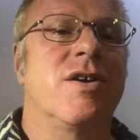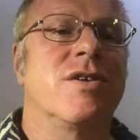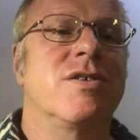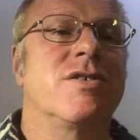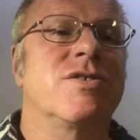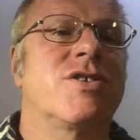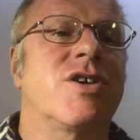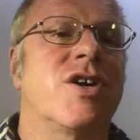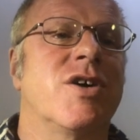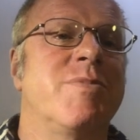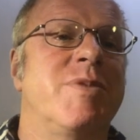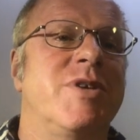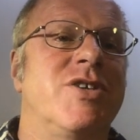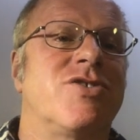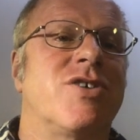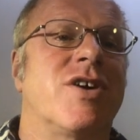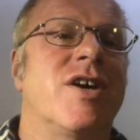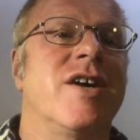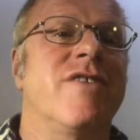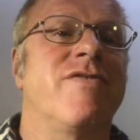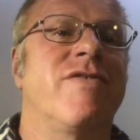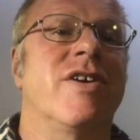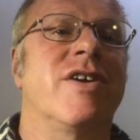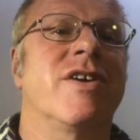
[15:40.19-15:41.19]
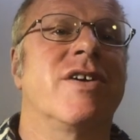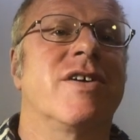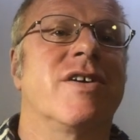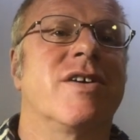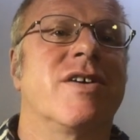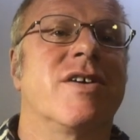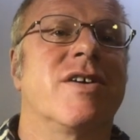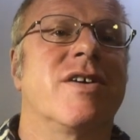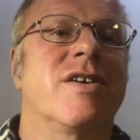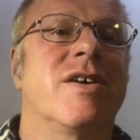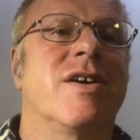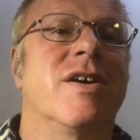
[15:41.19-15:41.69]
Toby Driver
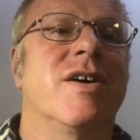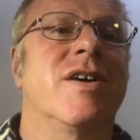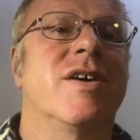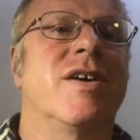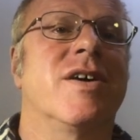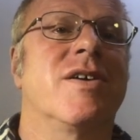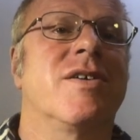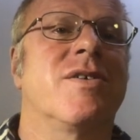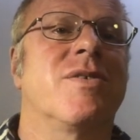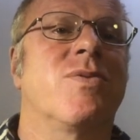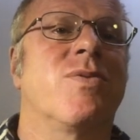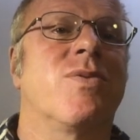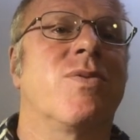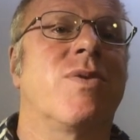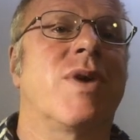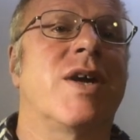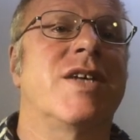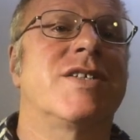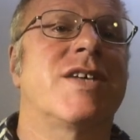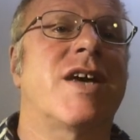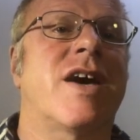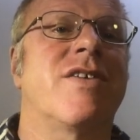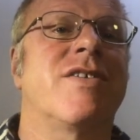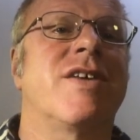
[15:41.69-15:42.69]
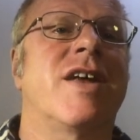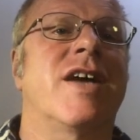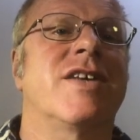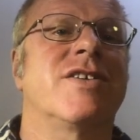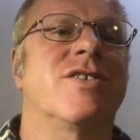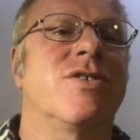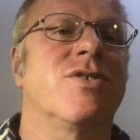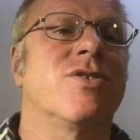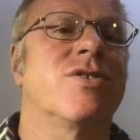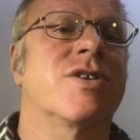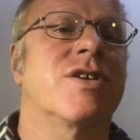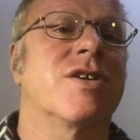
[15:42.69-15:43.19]
went out and had
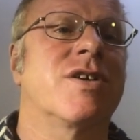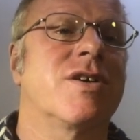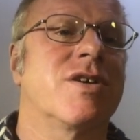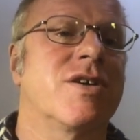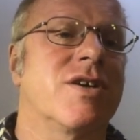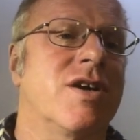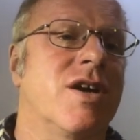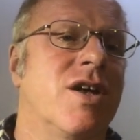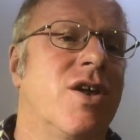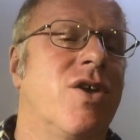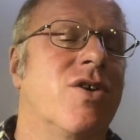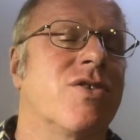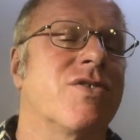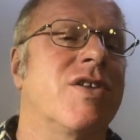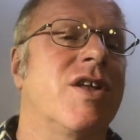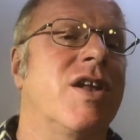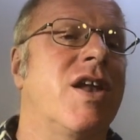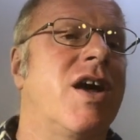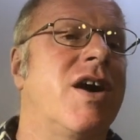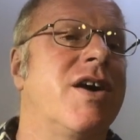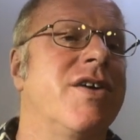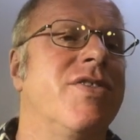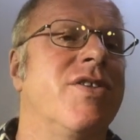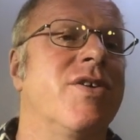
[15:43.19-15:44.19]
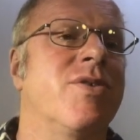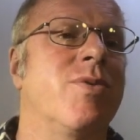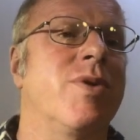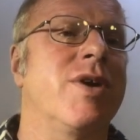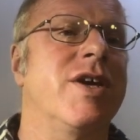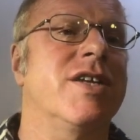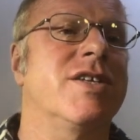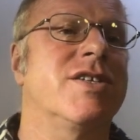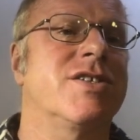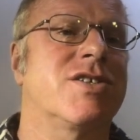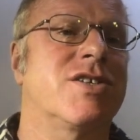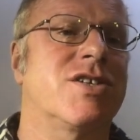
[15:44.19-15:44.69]
a look along the line that we
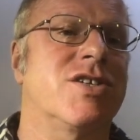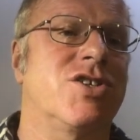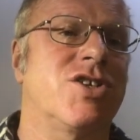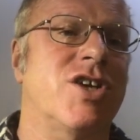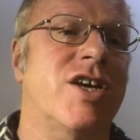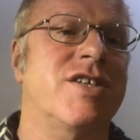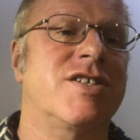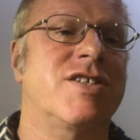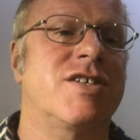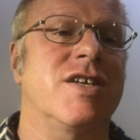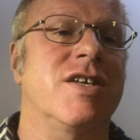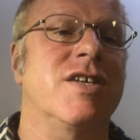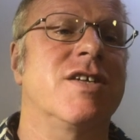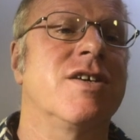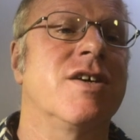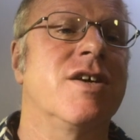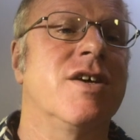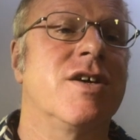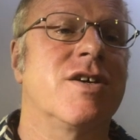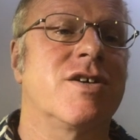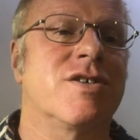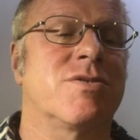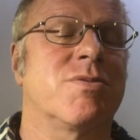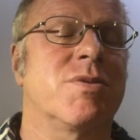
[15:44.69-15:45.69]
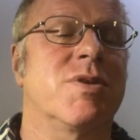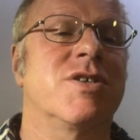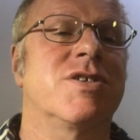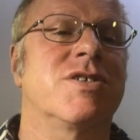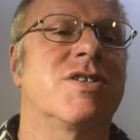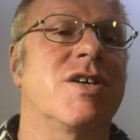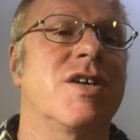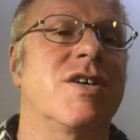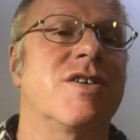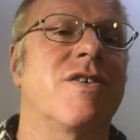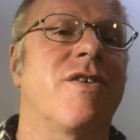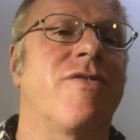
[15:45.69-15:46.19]
had suggested, because we could
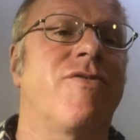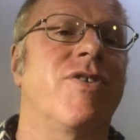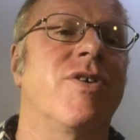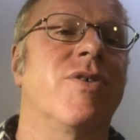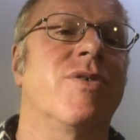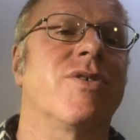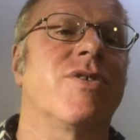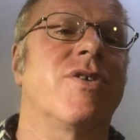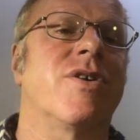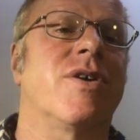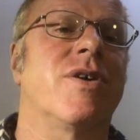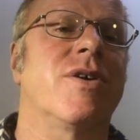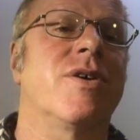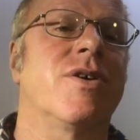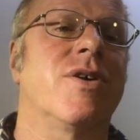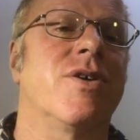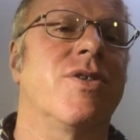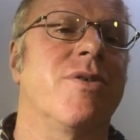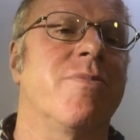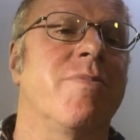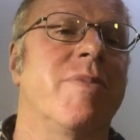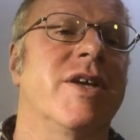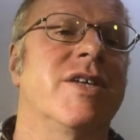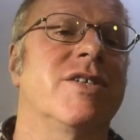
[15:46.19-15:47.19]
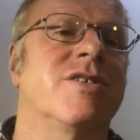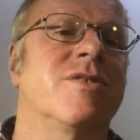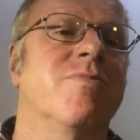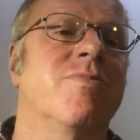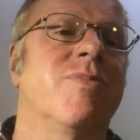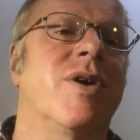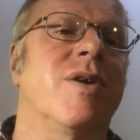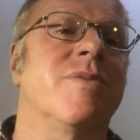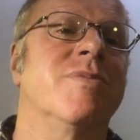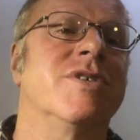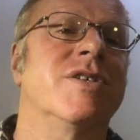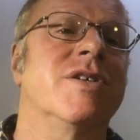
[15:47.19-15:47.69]
see a few other bits and
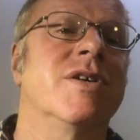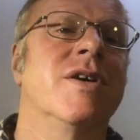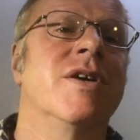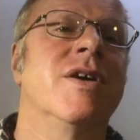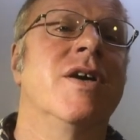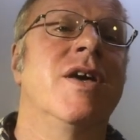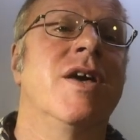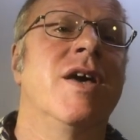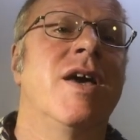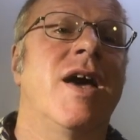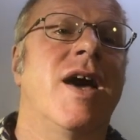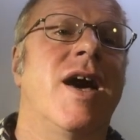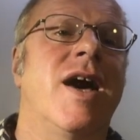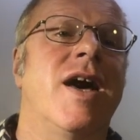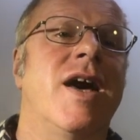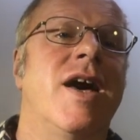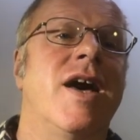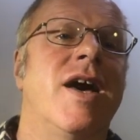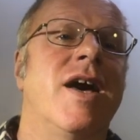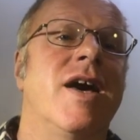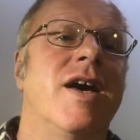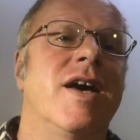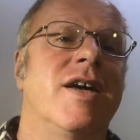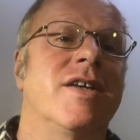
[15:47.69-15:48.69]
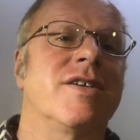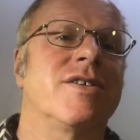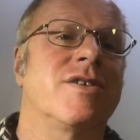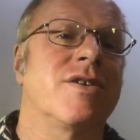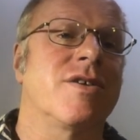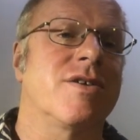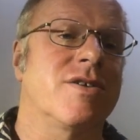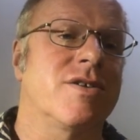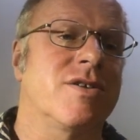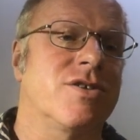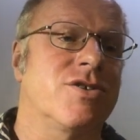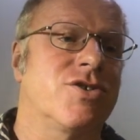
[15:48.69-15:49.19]
bobs, and
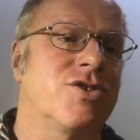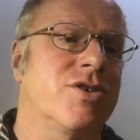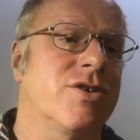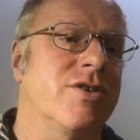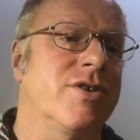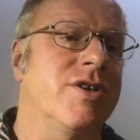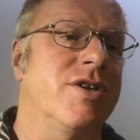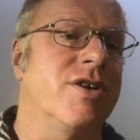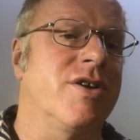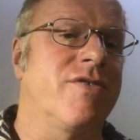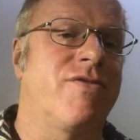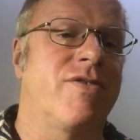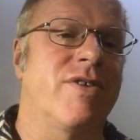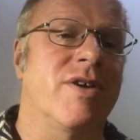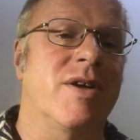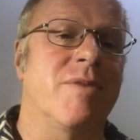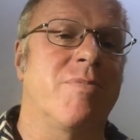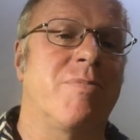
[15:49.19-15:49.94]
sure enough, a